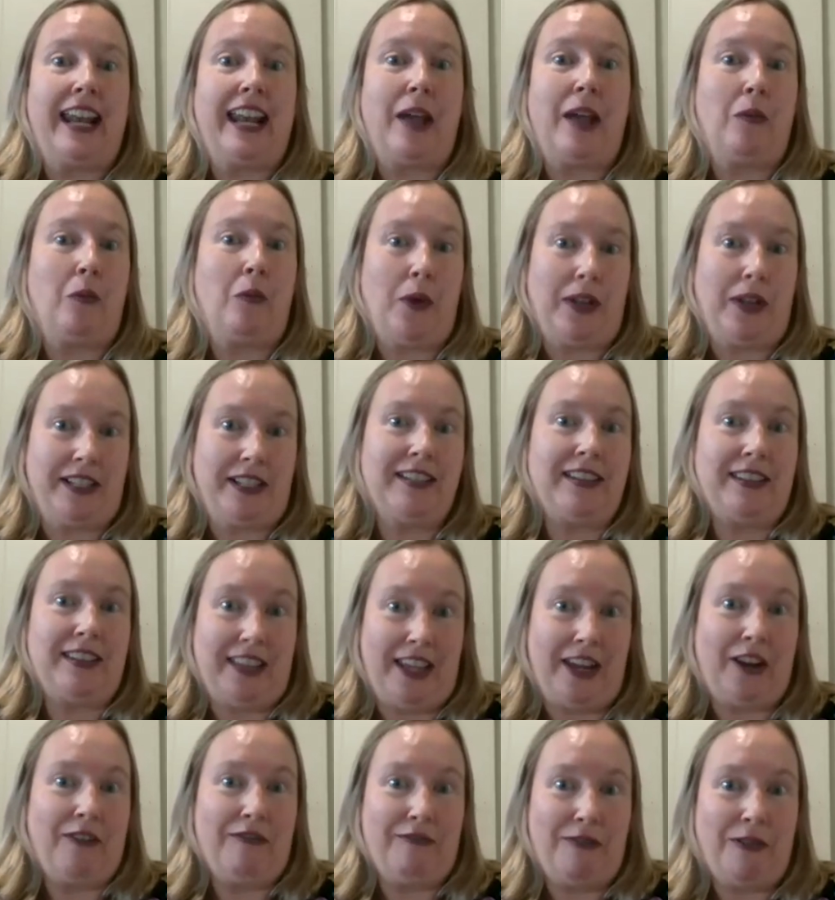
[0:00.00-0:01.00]
that I wasn't
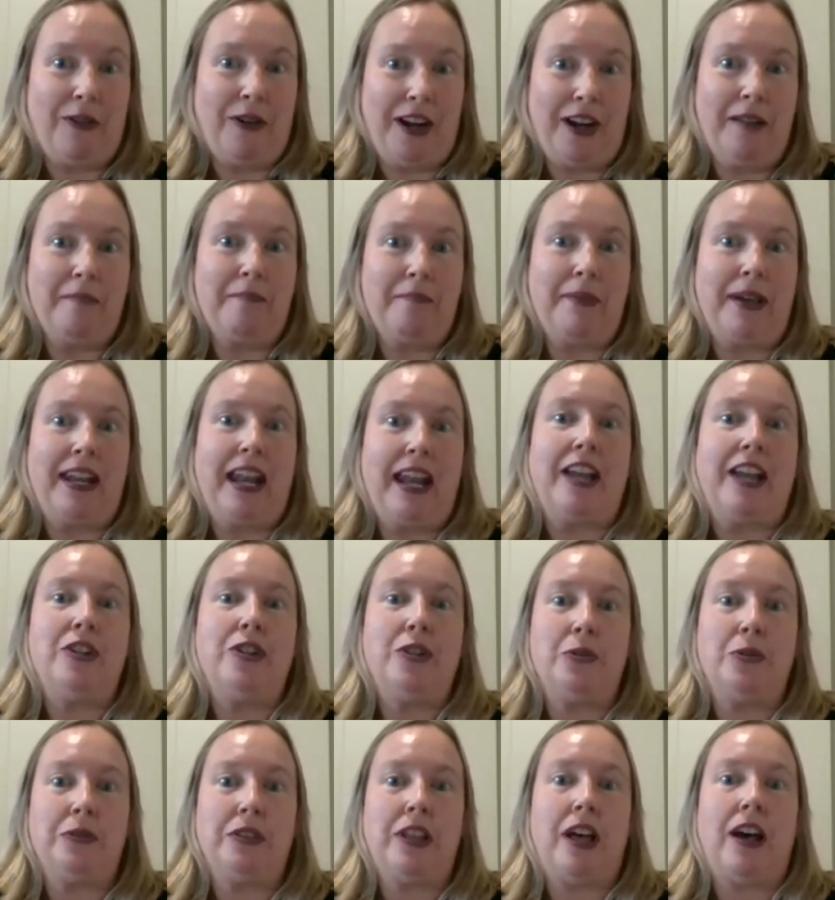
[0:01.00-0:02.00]
there for it, but I
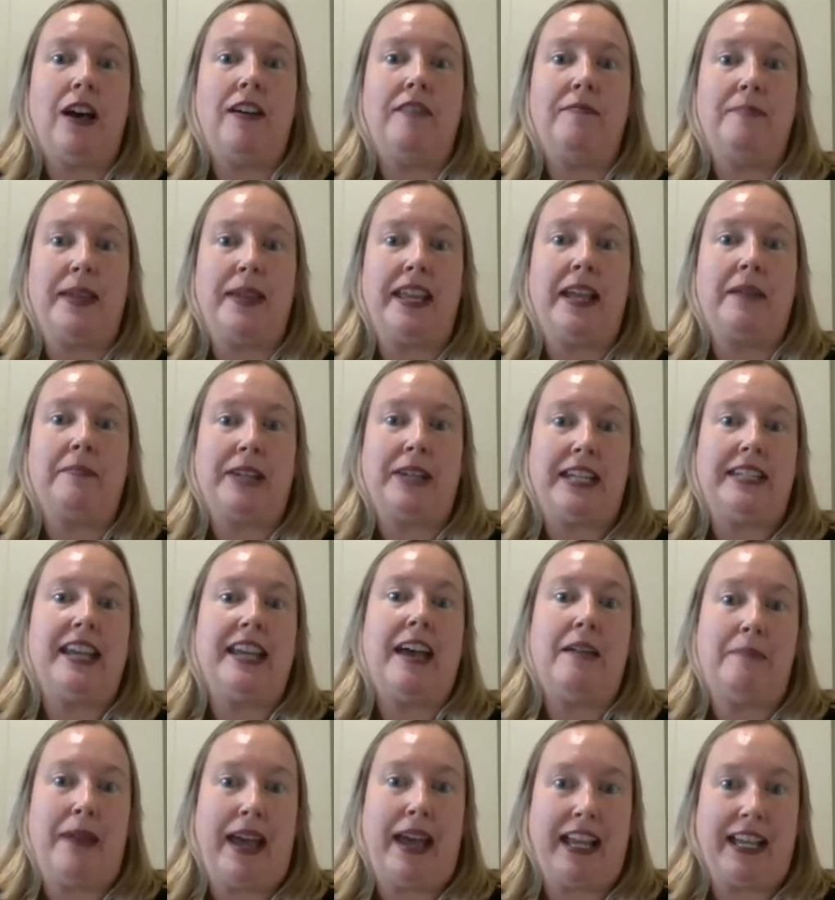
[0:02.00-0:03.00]
do love being able to
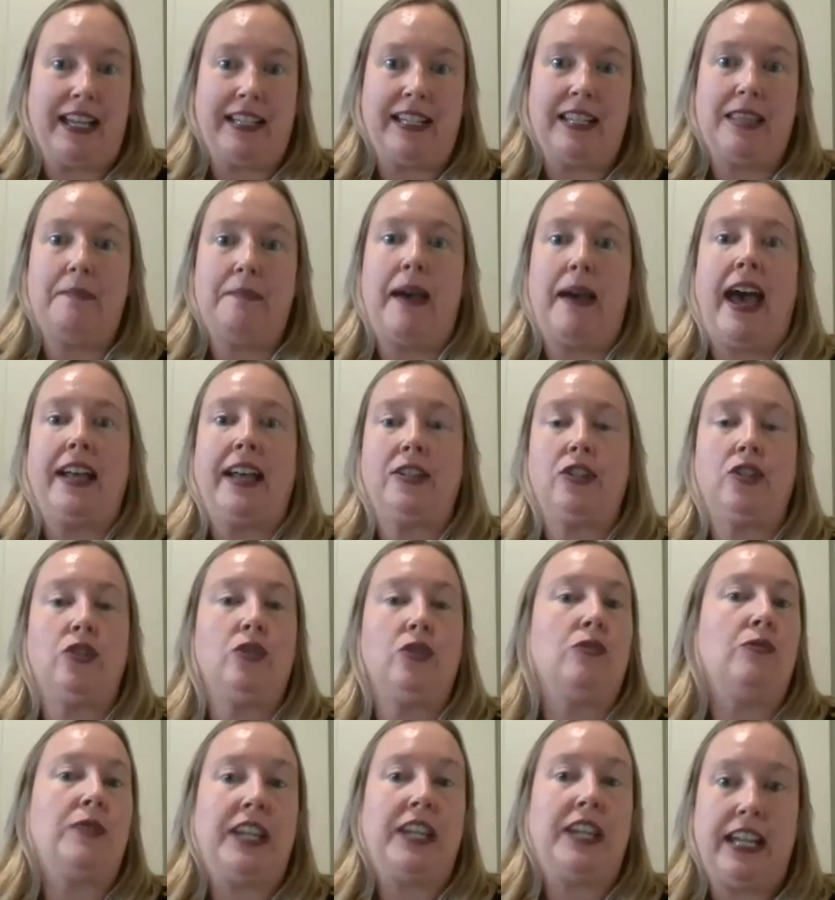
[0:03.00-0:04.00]
dive back into the past
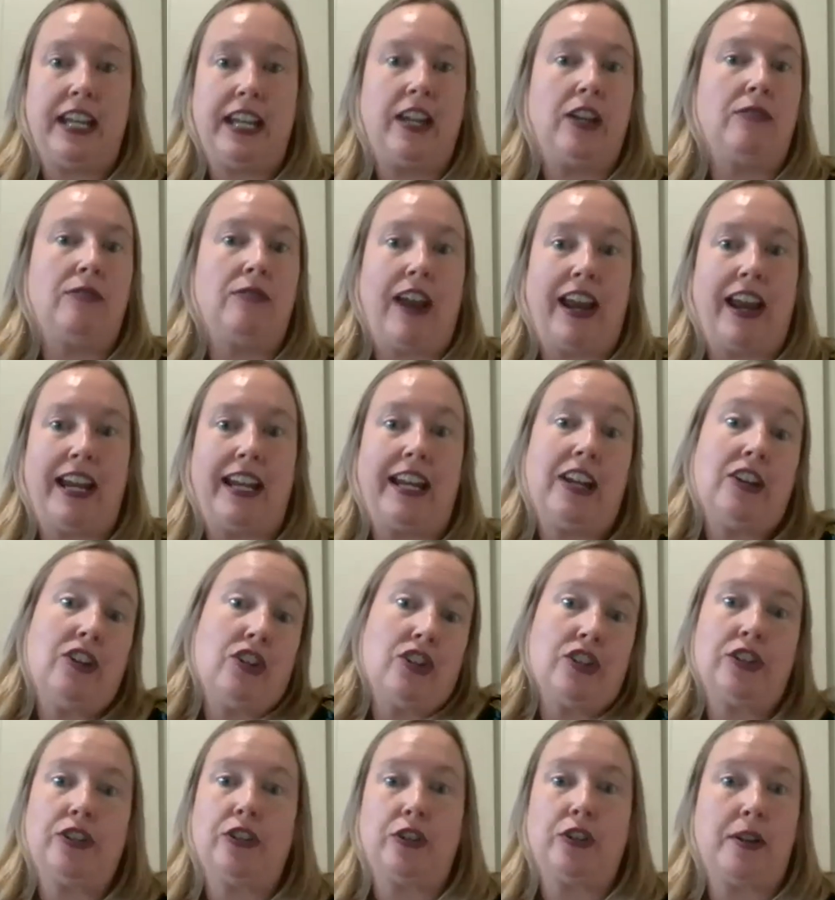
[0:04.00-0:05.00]
through reading and writing and
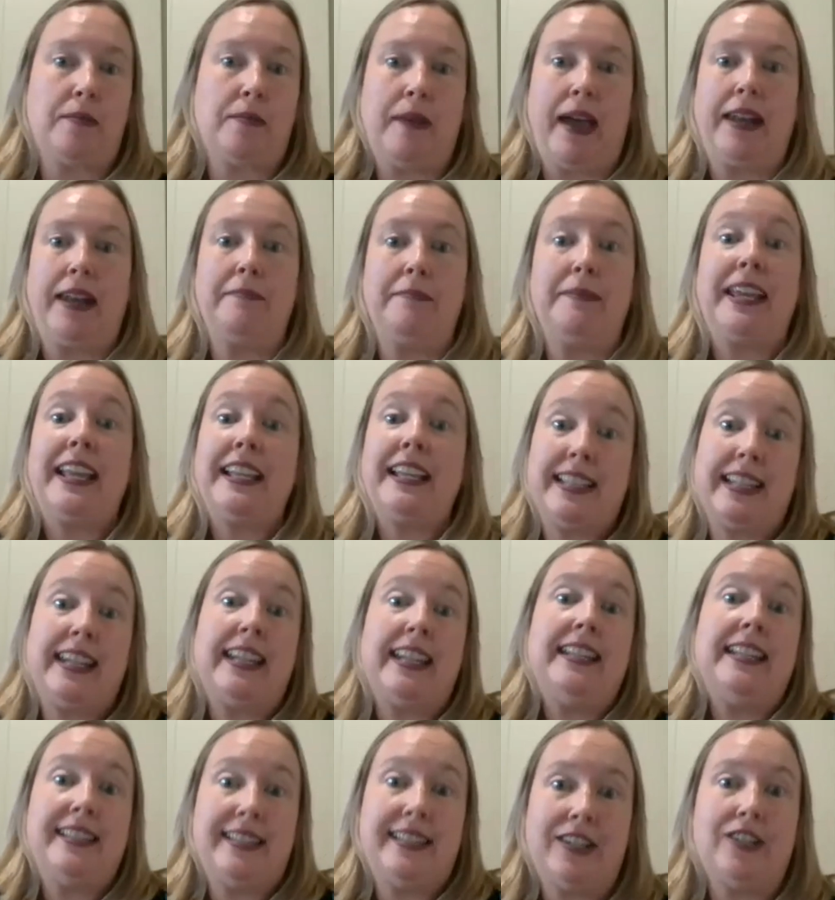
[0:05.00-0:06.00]
just learn about it because it
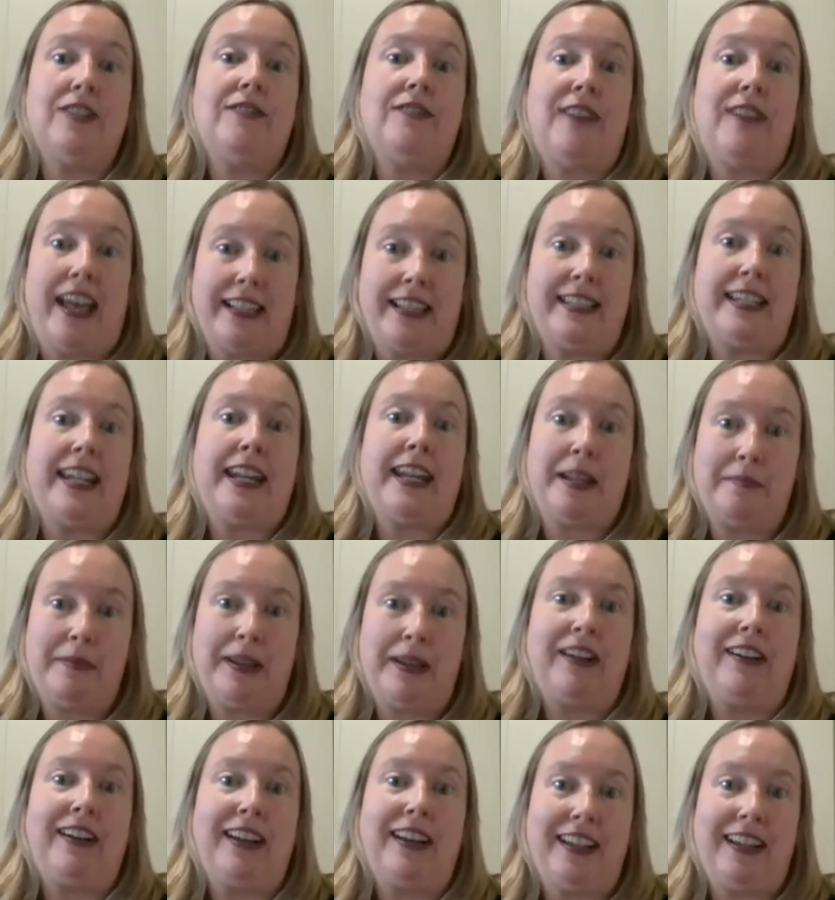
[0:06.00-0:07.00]
is such a fascinating
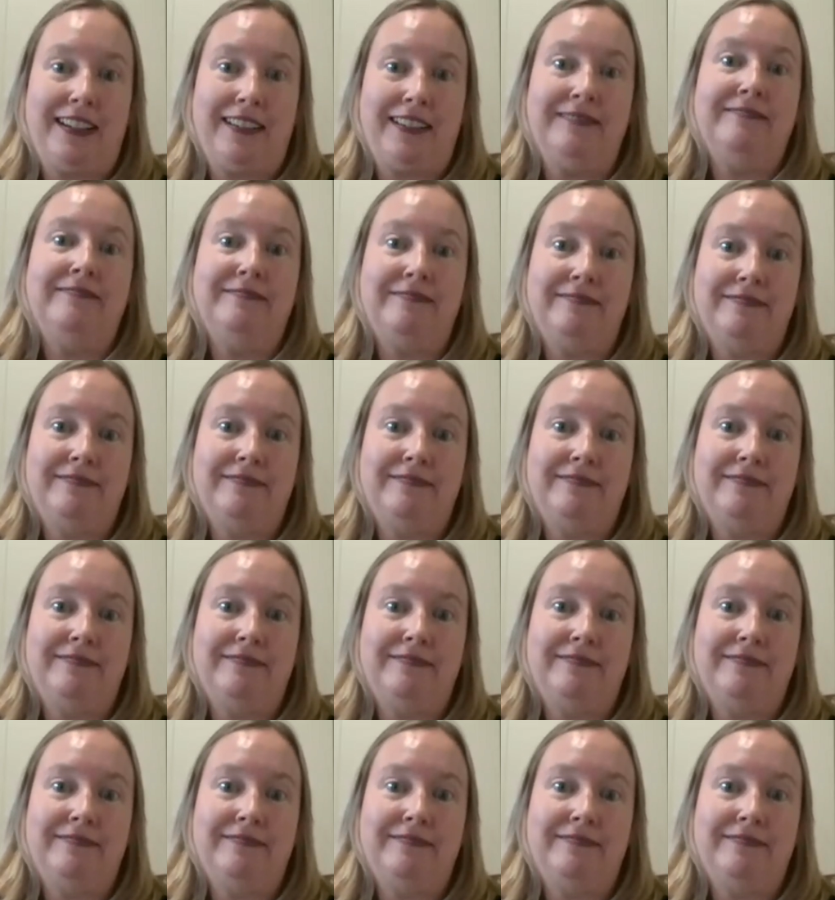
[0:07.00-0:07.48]
period.